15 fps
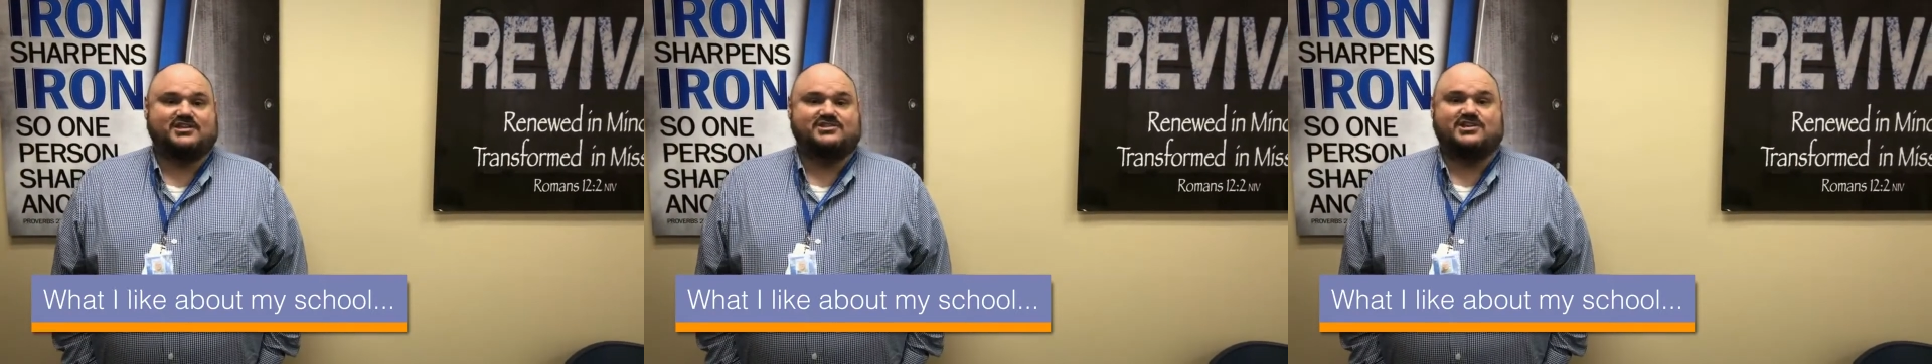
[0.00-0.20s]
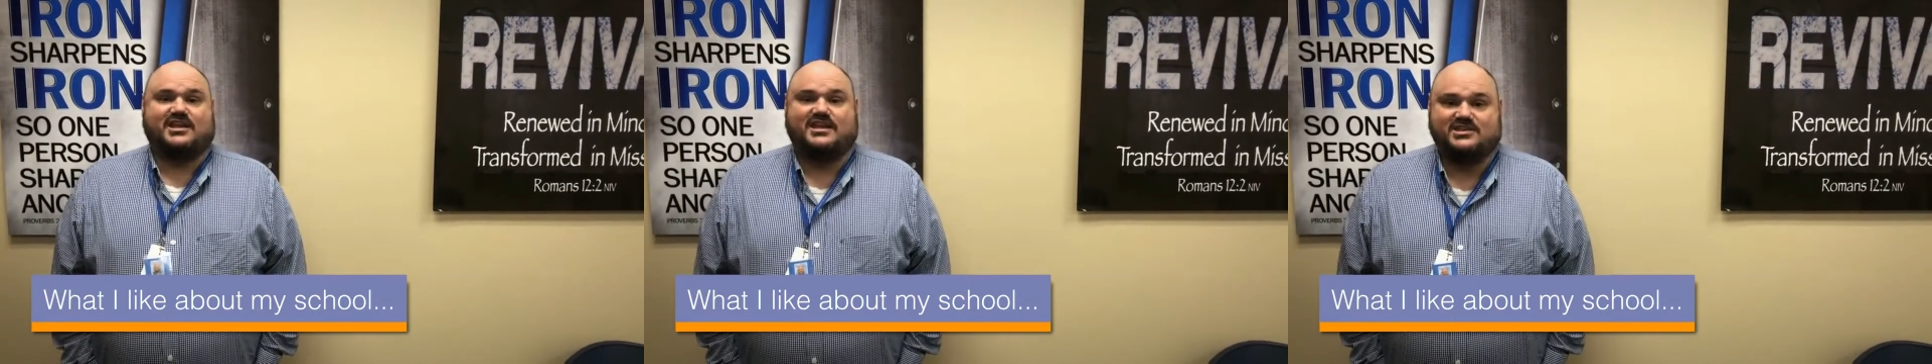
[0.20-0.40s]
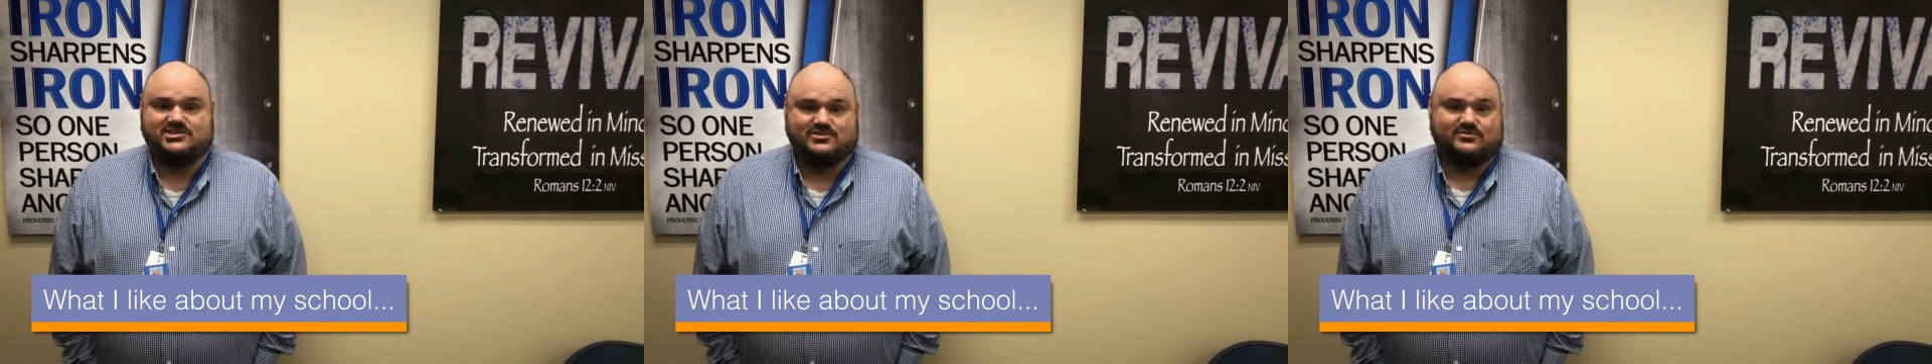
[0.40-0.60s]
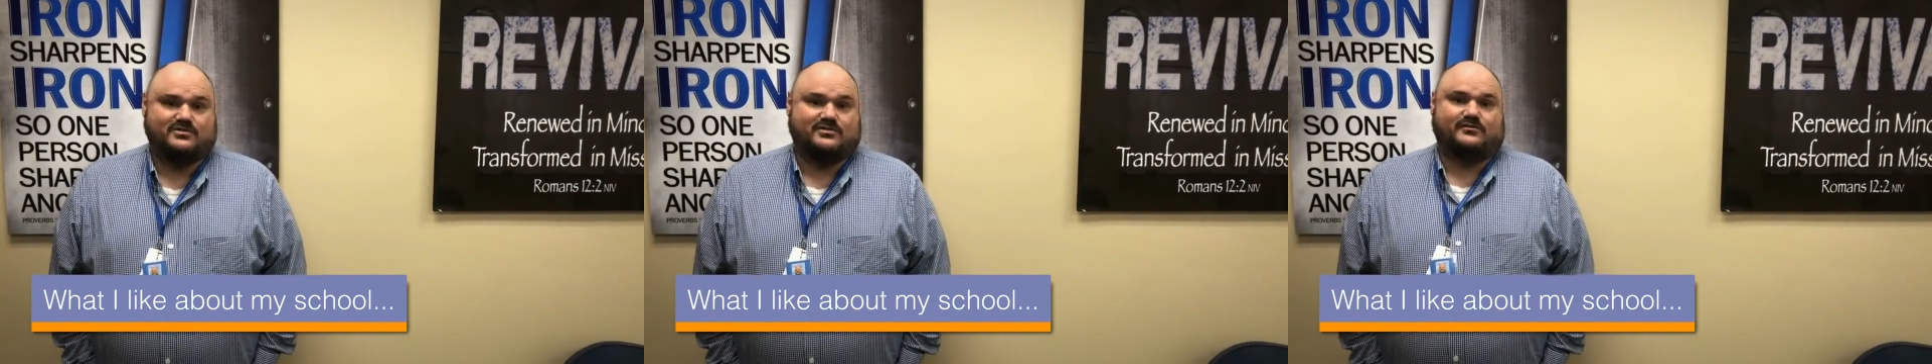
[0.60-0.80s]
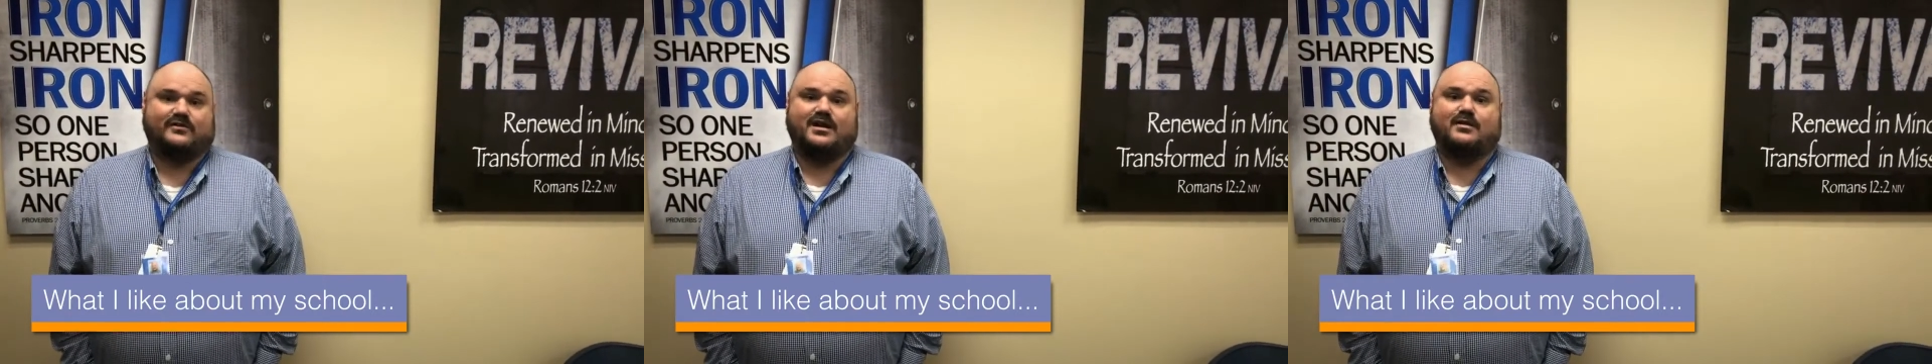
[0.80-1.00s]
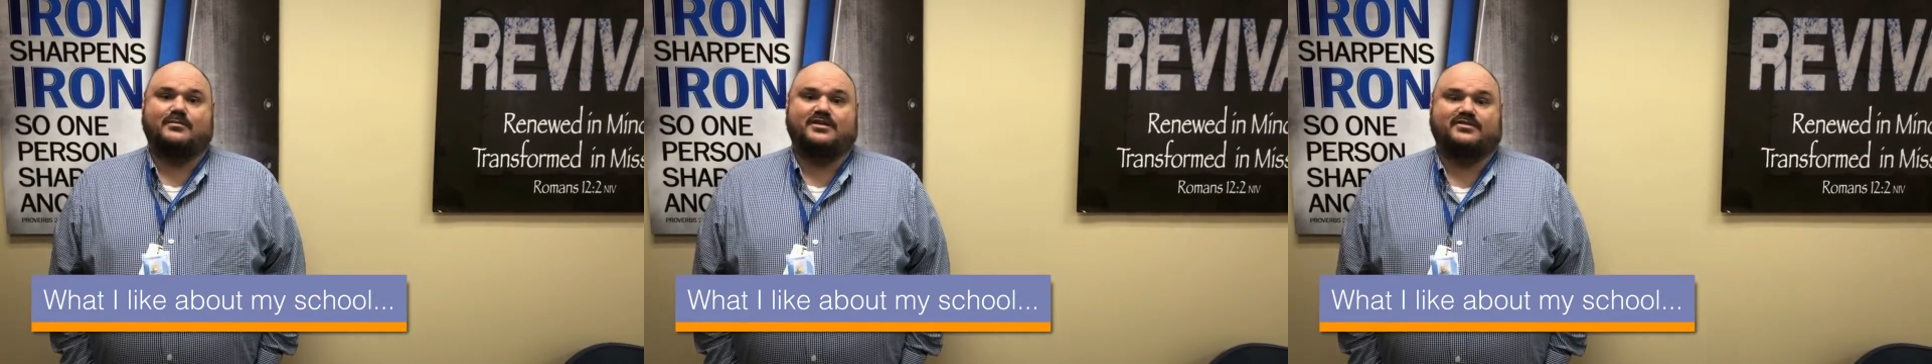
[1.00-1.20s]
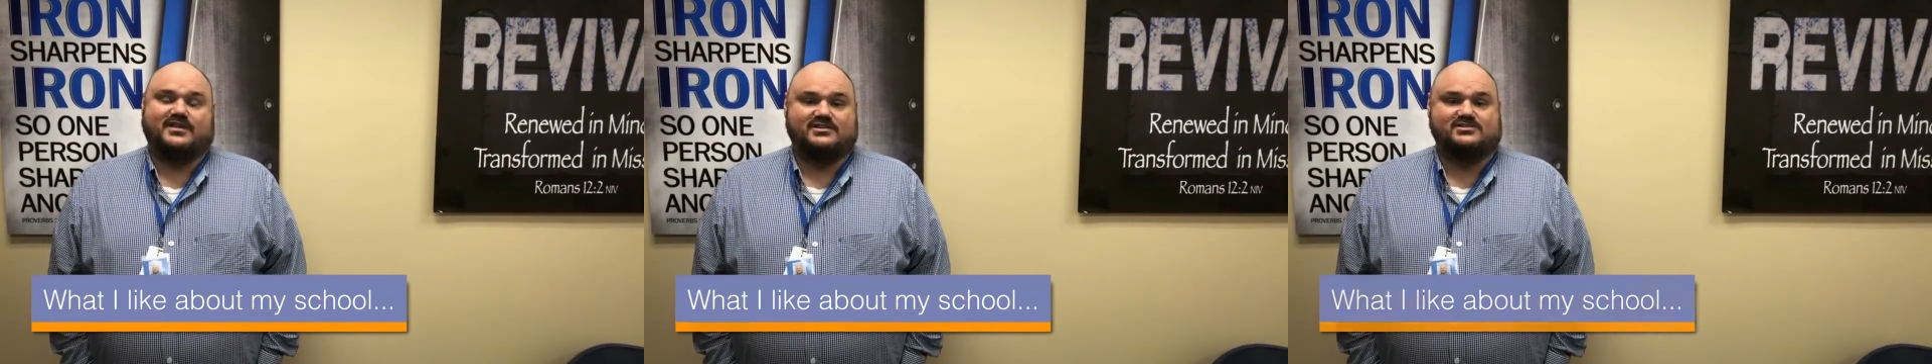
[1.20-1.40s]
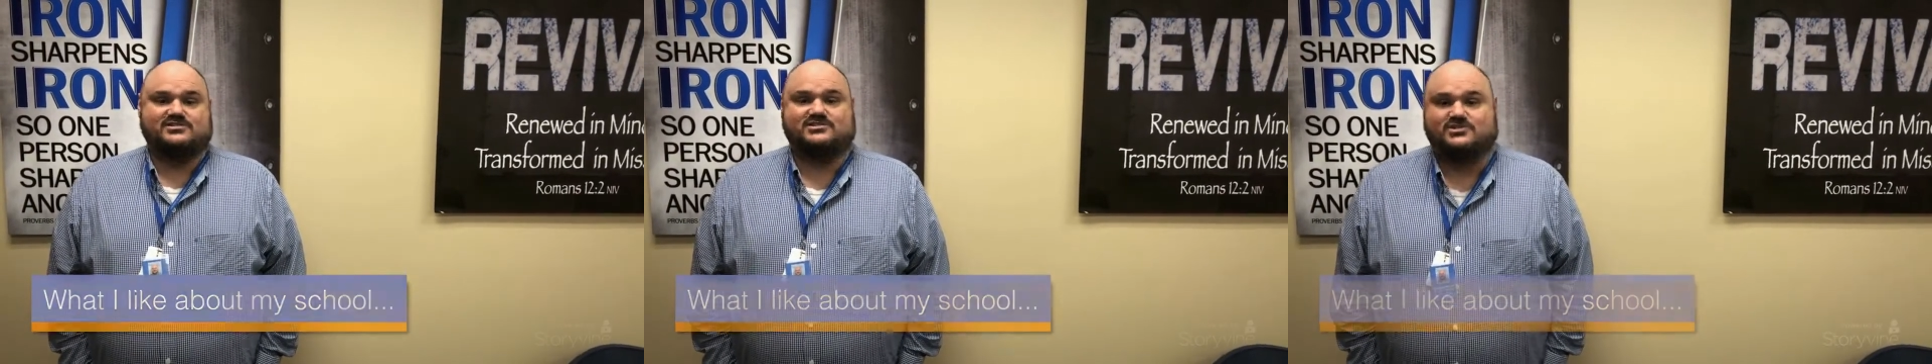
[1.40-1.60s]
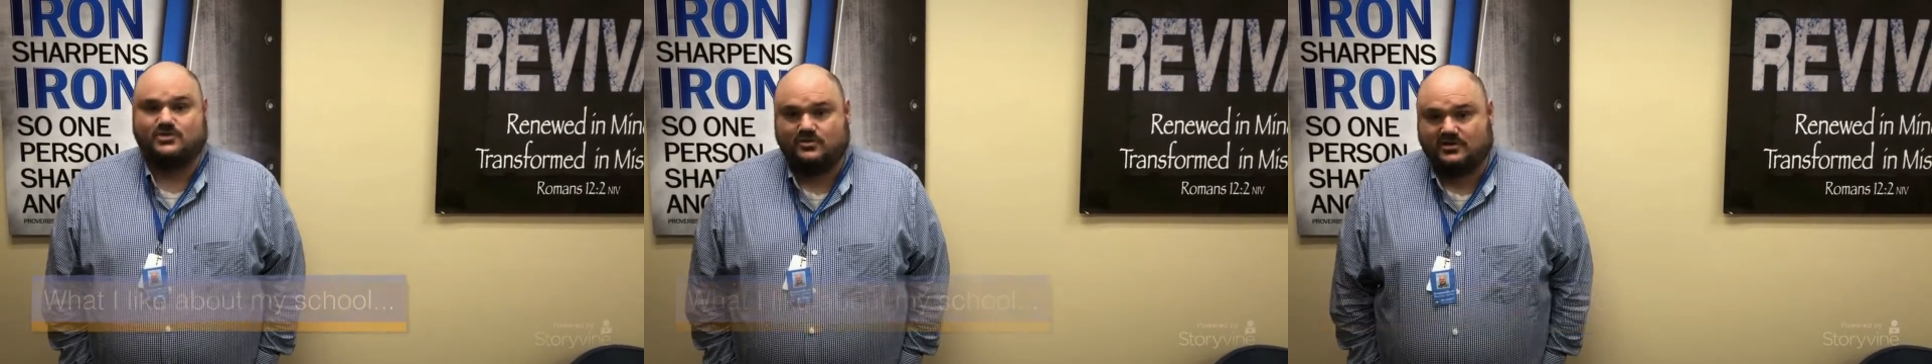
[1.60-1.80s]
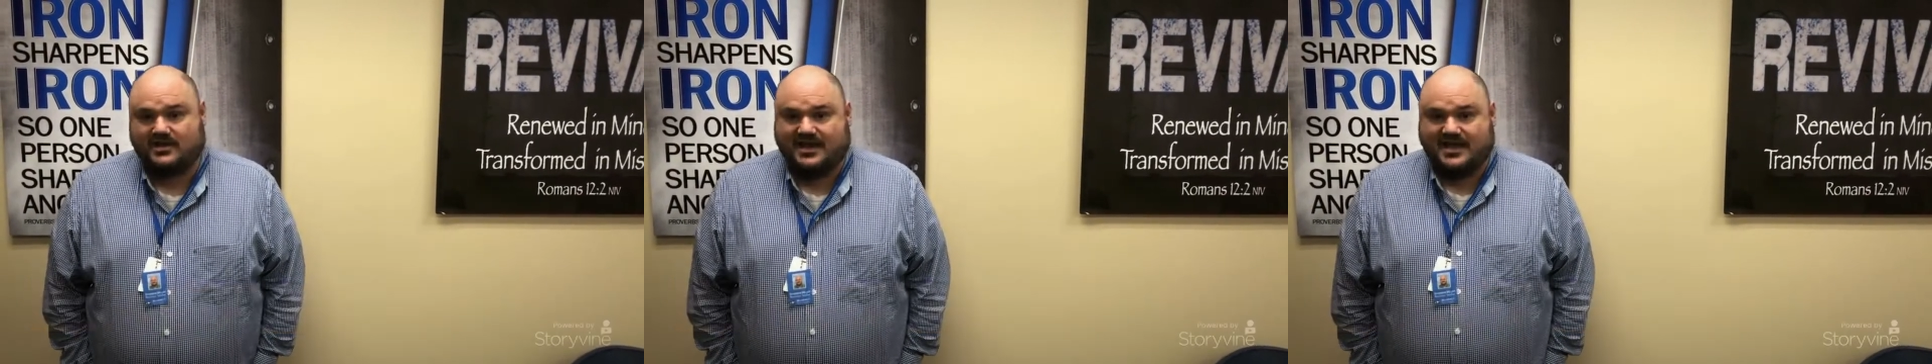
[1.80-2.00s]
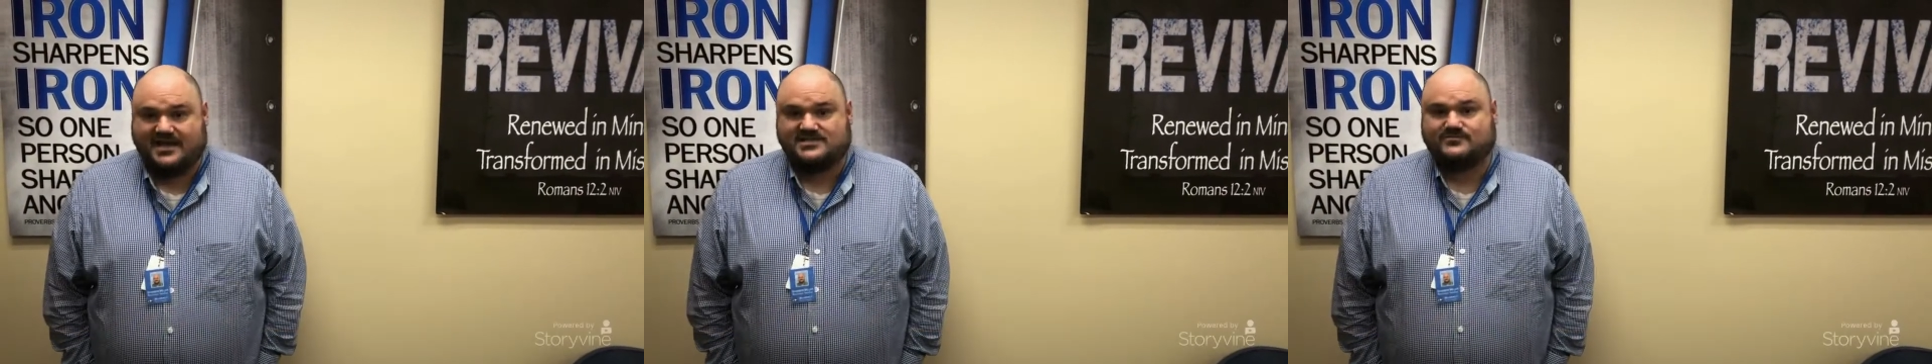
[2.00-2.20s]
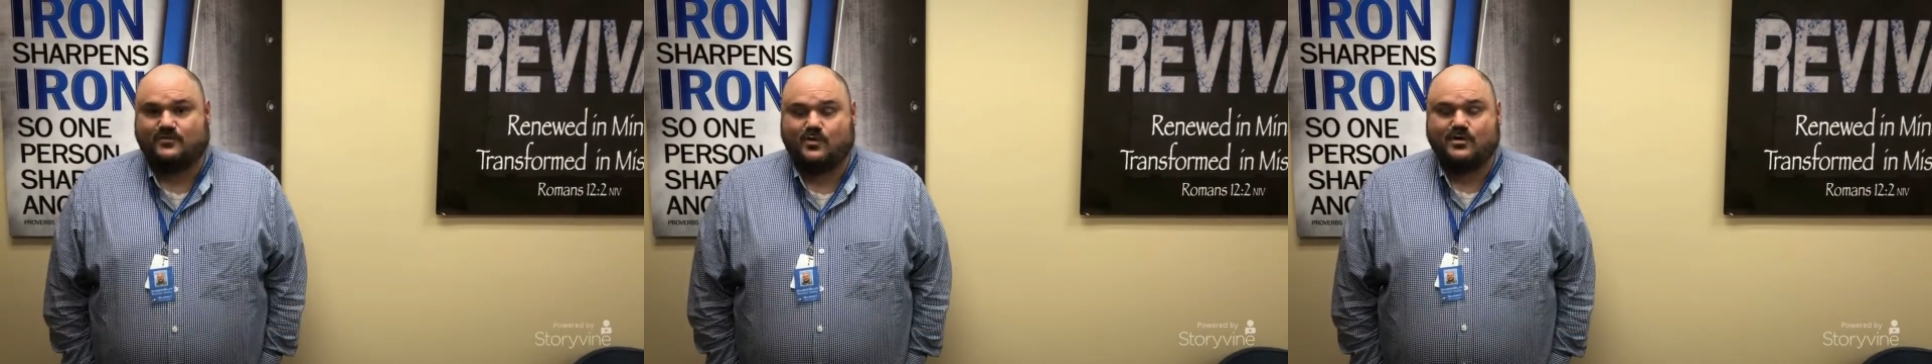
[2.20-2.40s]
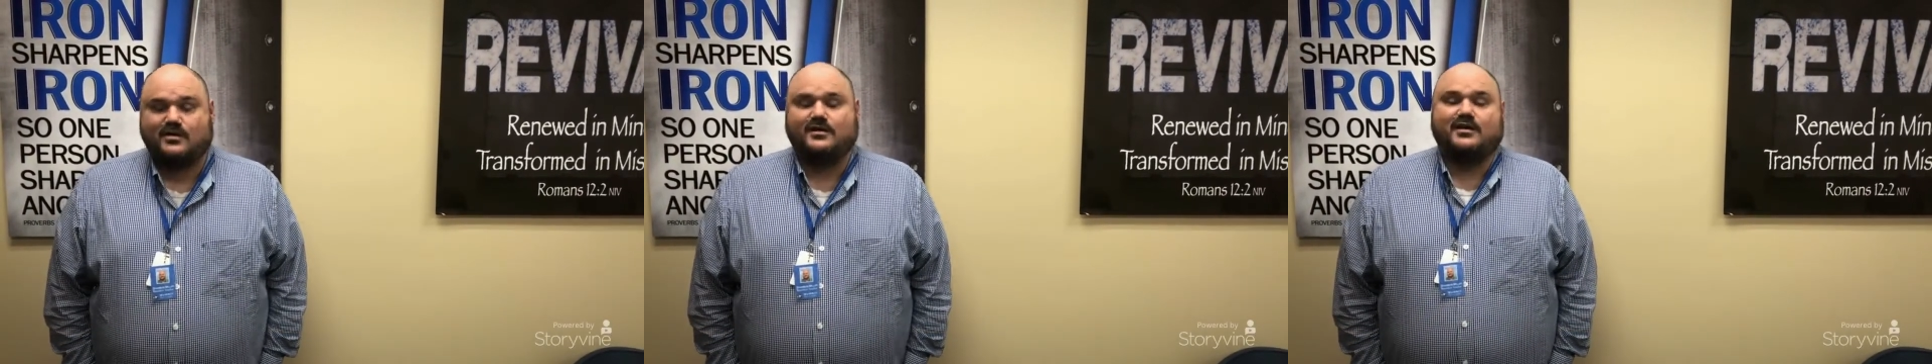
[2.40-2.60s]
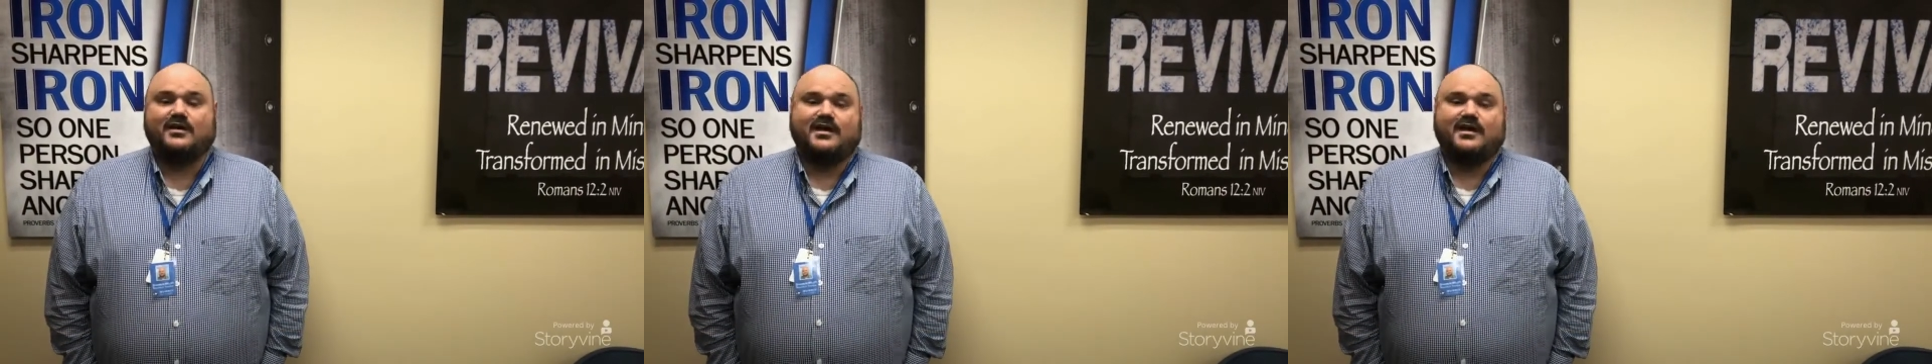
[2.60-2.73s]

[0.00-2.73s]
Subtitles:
educational environment that a student could ask for,